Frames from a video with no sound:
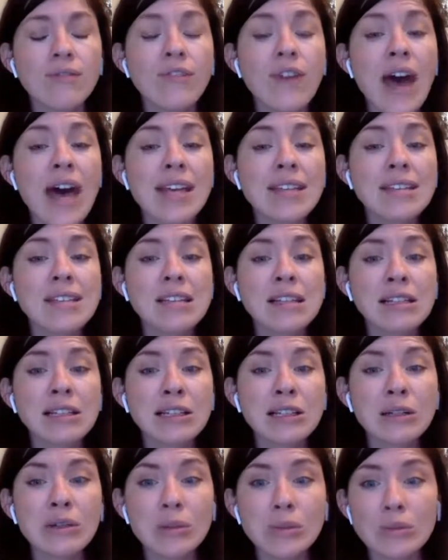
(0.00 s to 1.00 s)
Fast
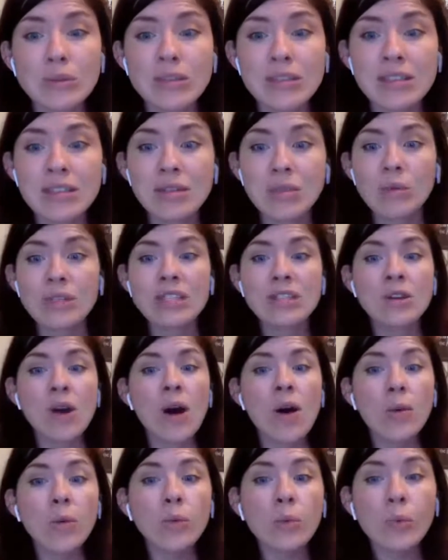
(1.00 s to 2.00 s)
and Loose was
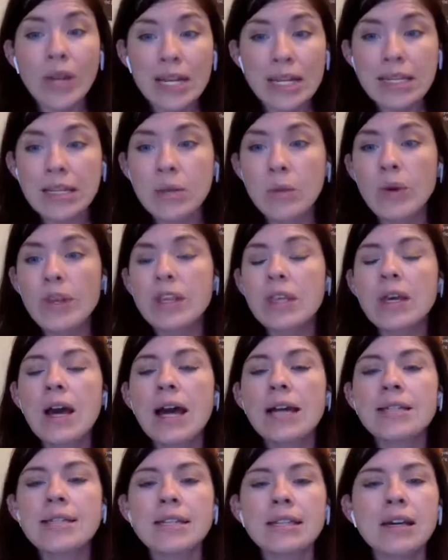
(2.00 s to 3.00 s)
not written with the
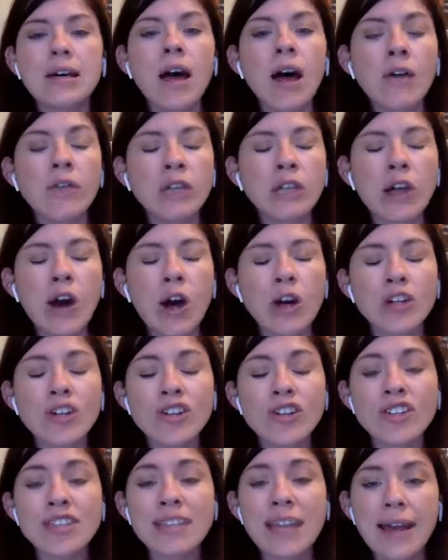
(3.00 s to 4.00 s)
idea of a
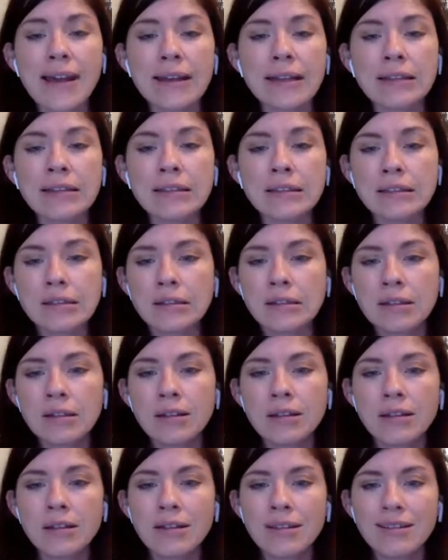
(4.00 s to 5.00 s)
large sale.
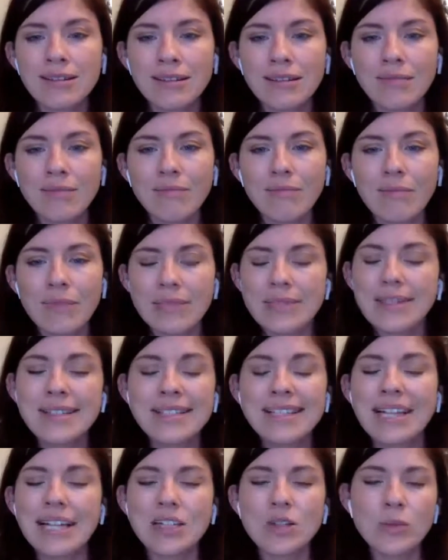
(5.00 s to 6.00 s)

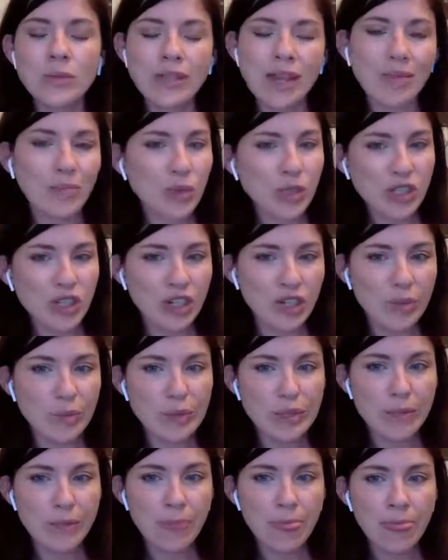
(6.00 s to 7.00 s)
Mrs. Clinch was
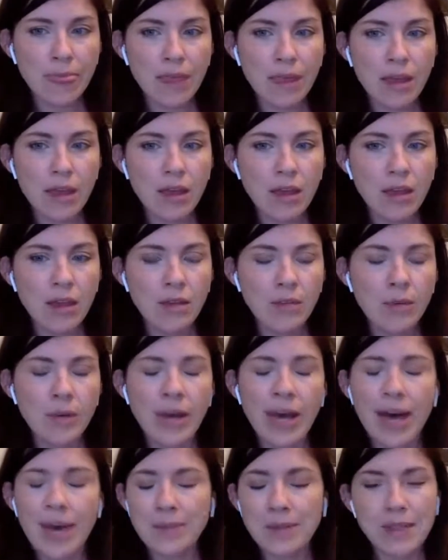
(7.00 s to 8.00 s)
unperturbed.
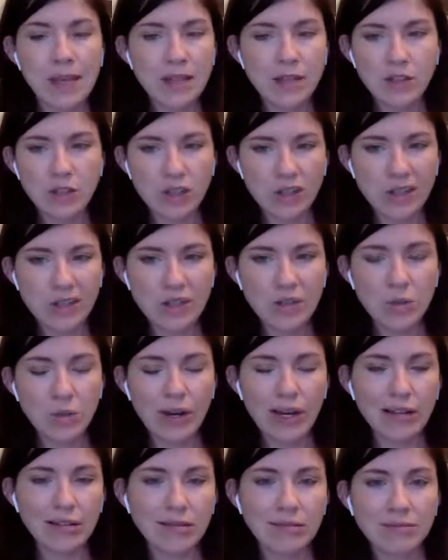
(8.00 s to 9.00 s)
Perhaps that's just as
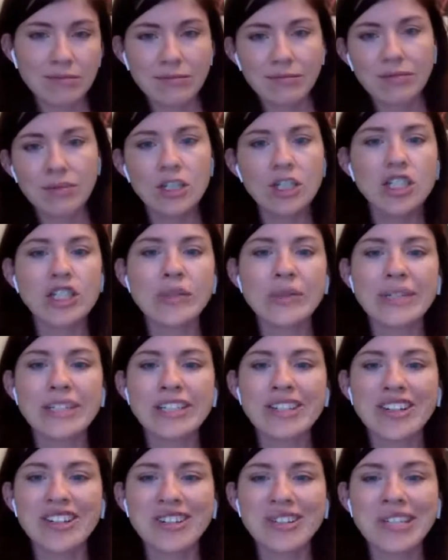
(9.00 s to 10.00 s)
well, she
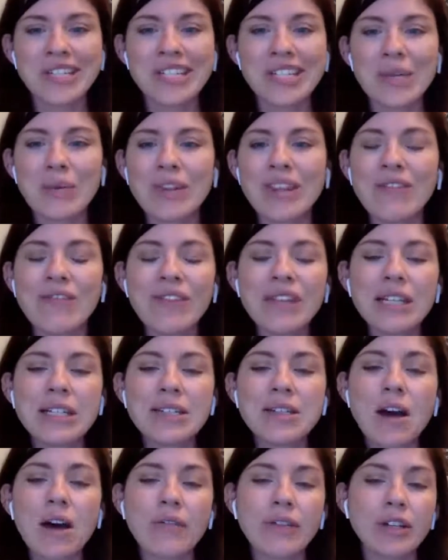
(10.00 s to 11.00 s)
returned, with a
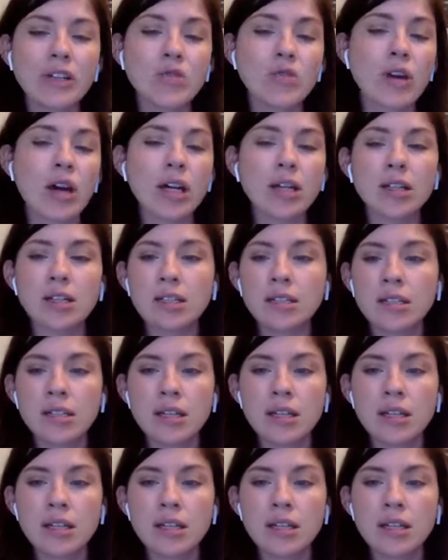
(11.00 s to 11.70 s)
philosophic shrug.